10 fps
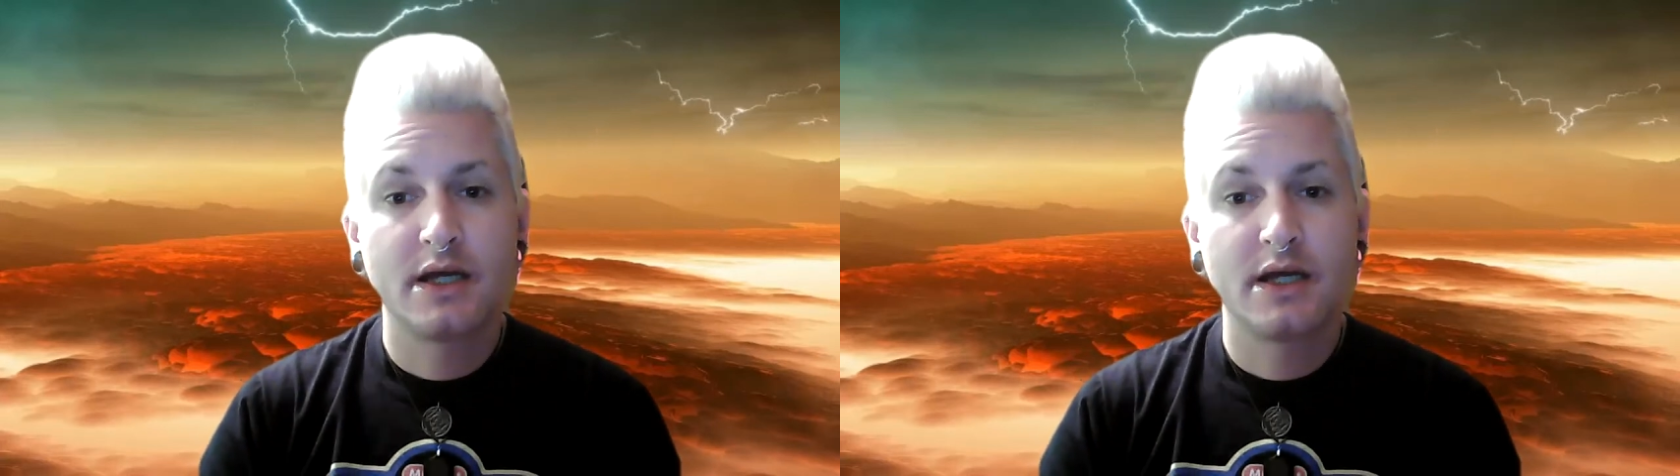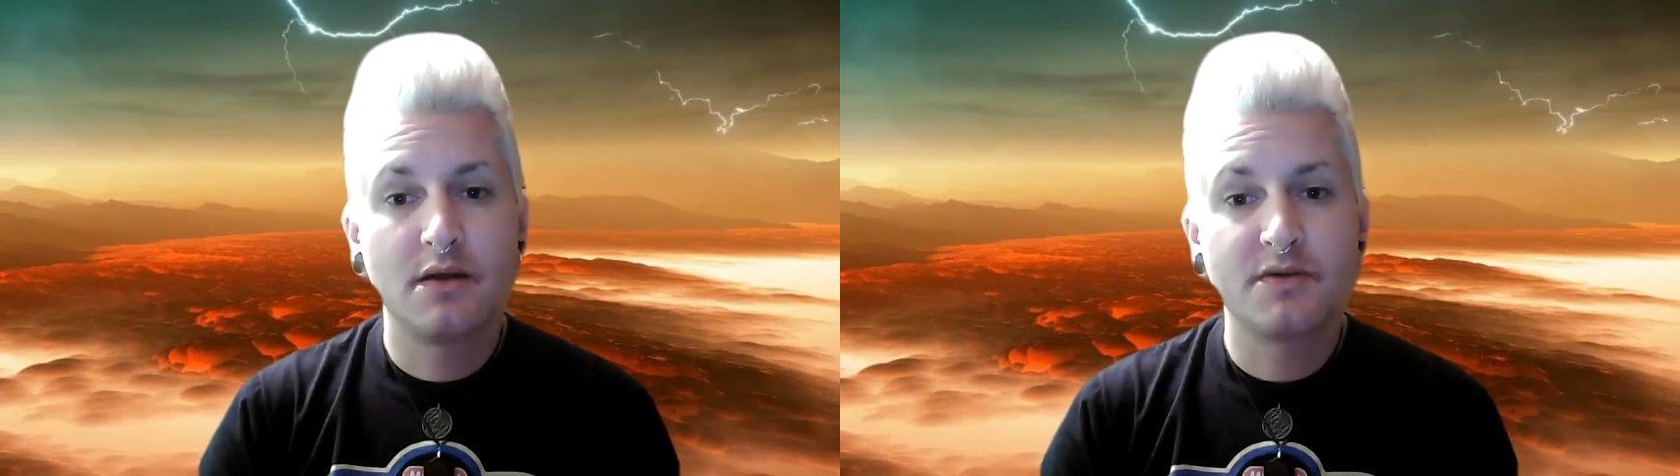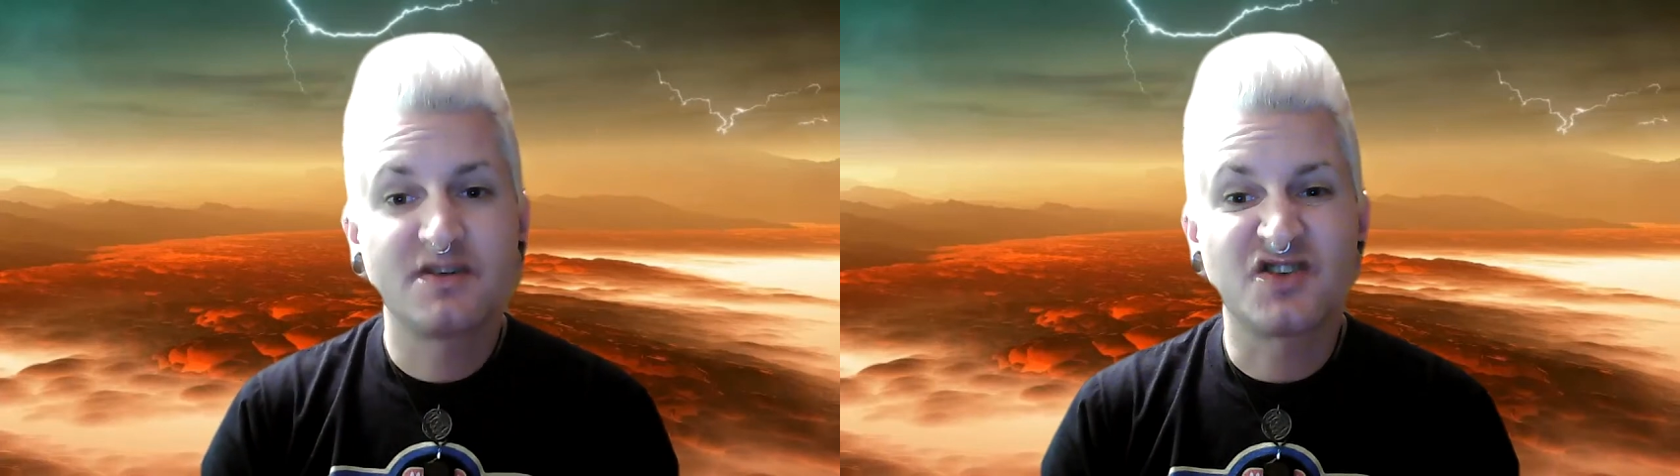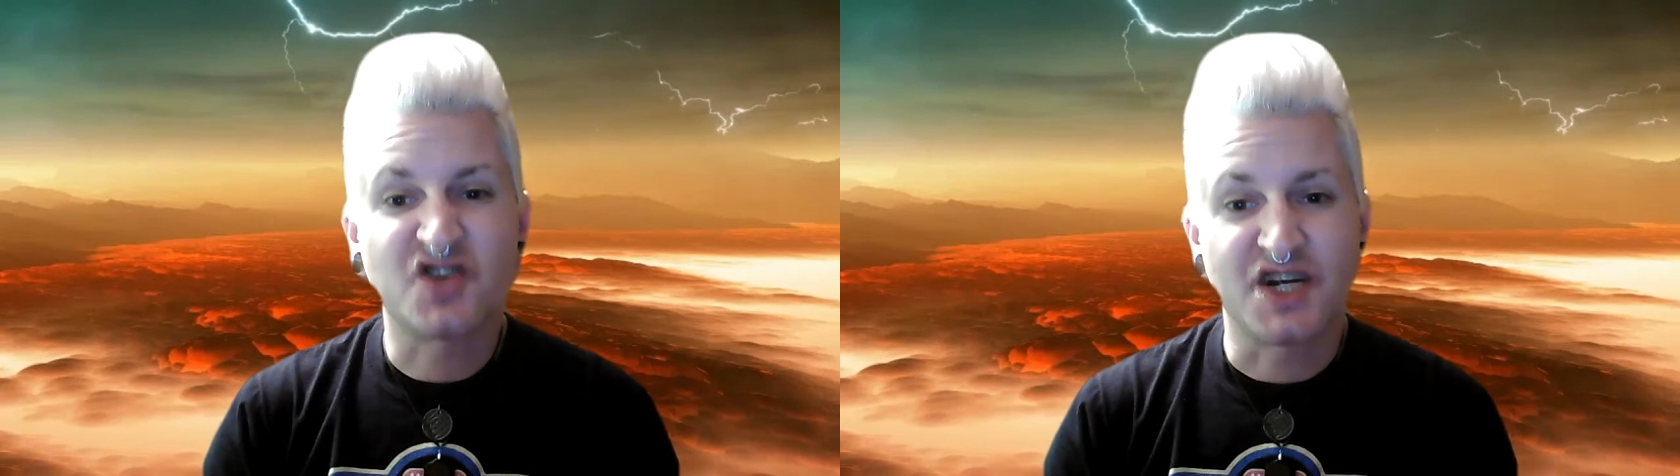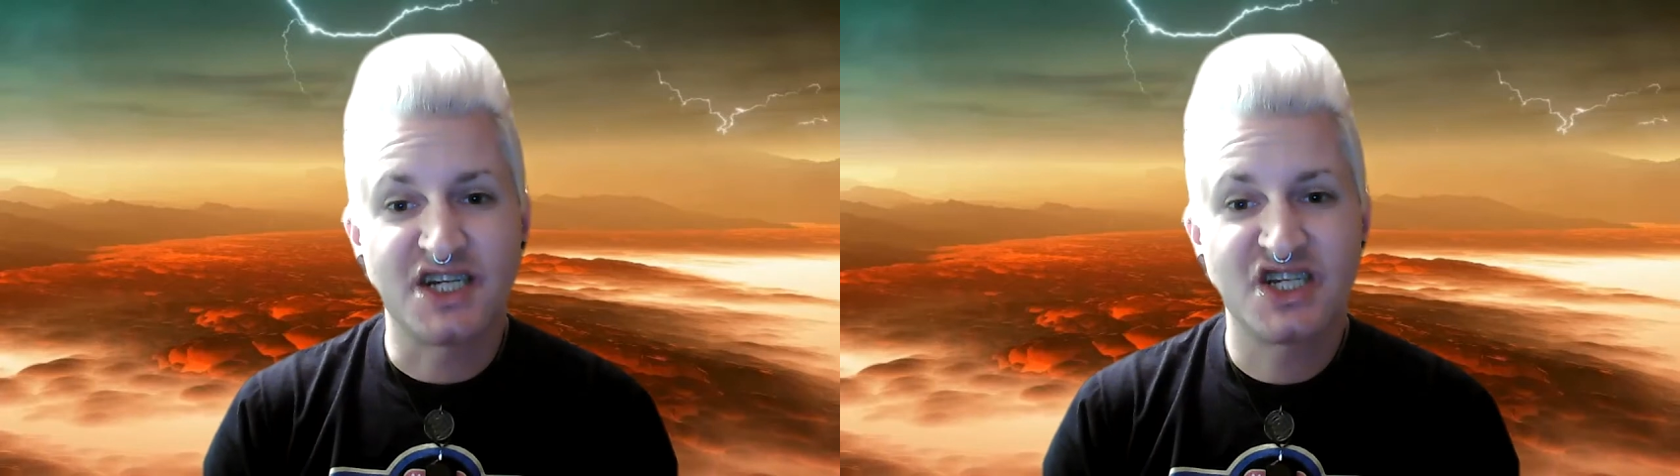You know, the
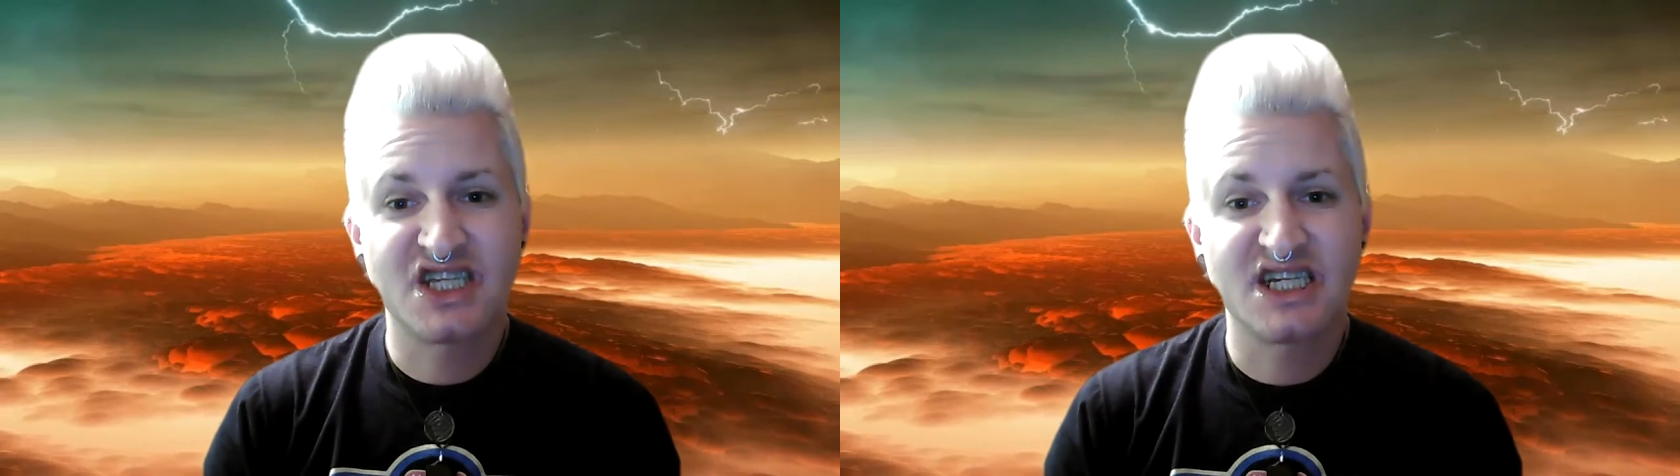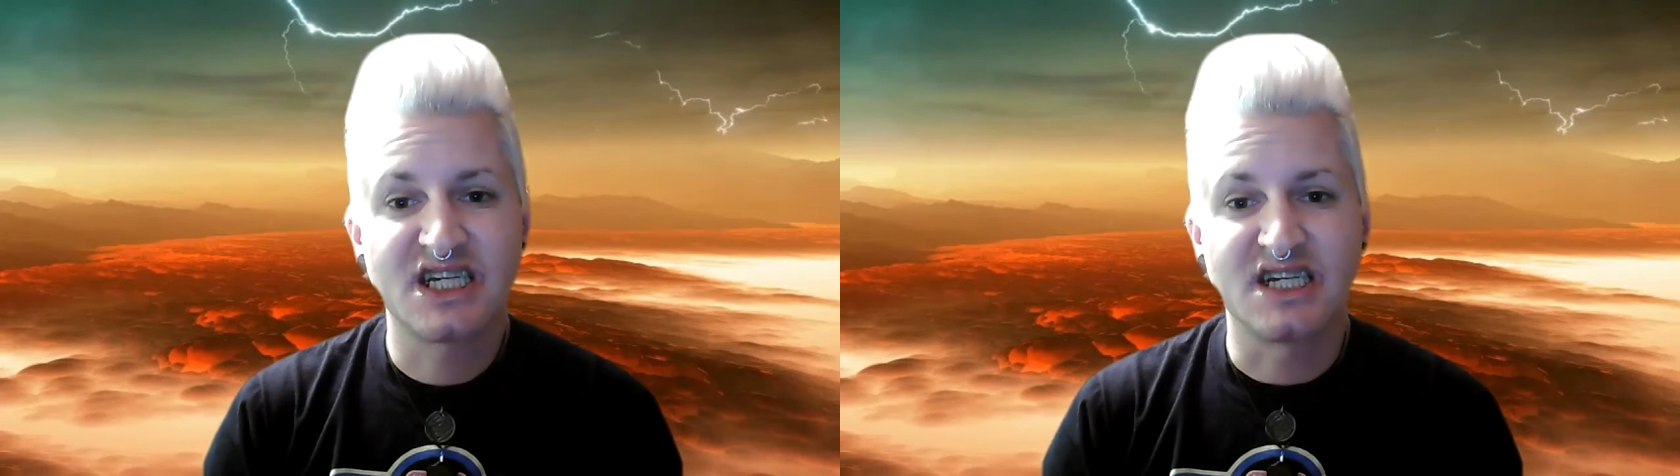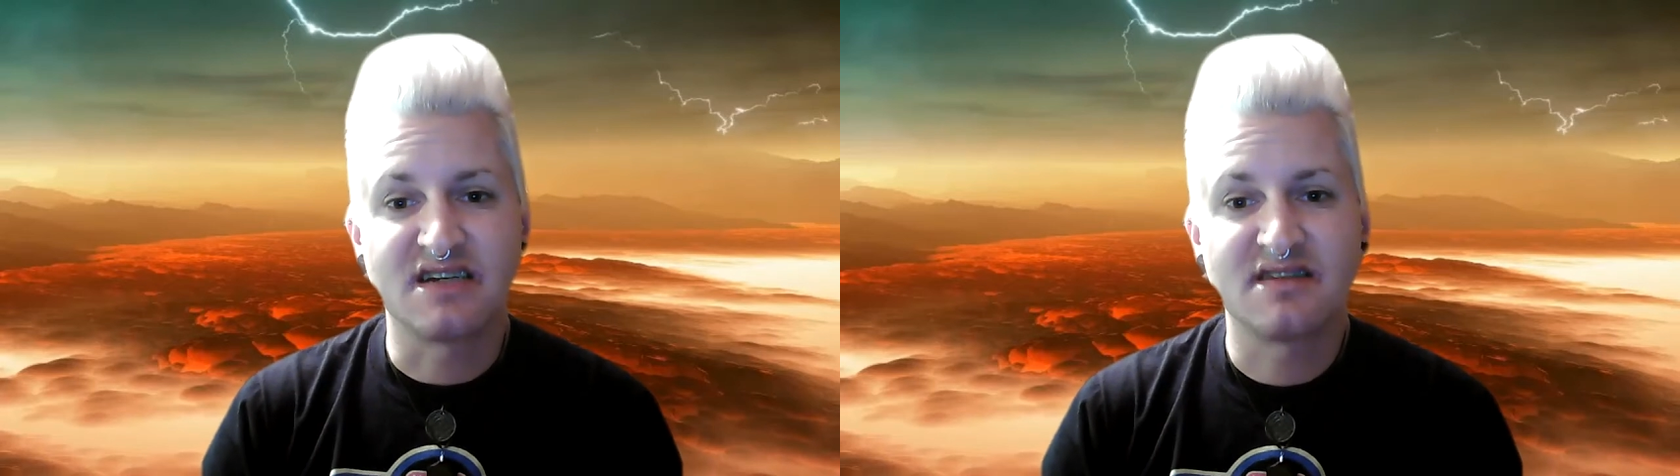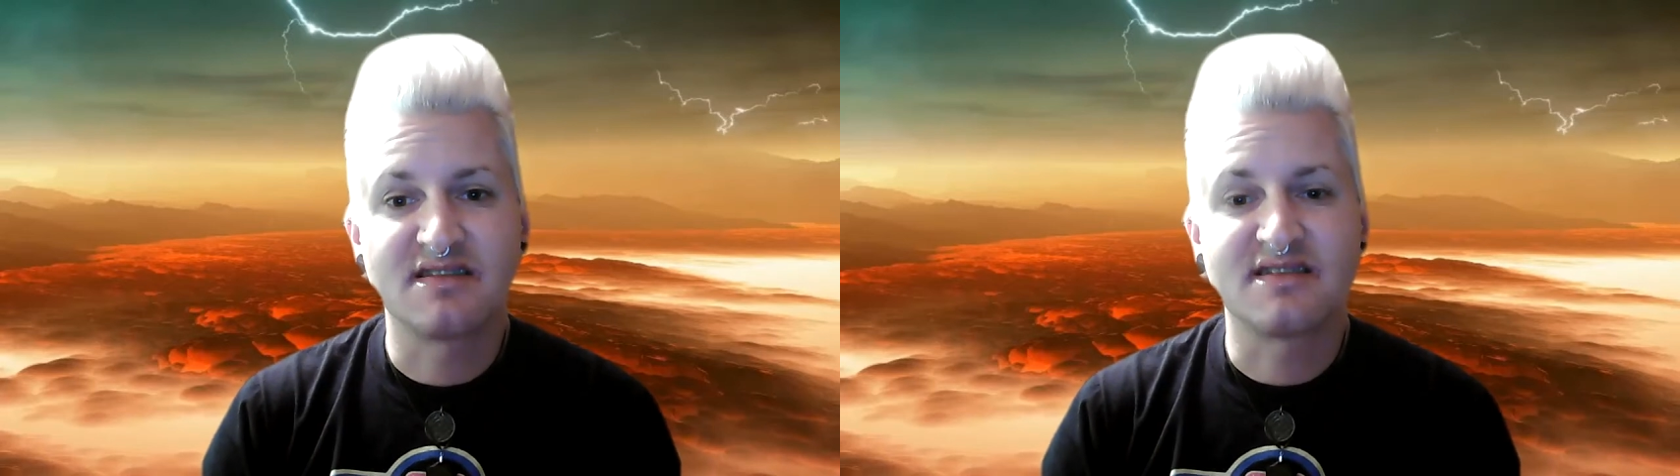strange thing is,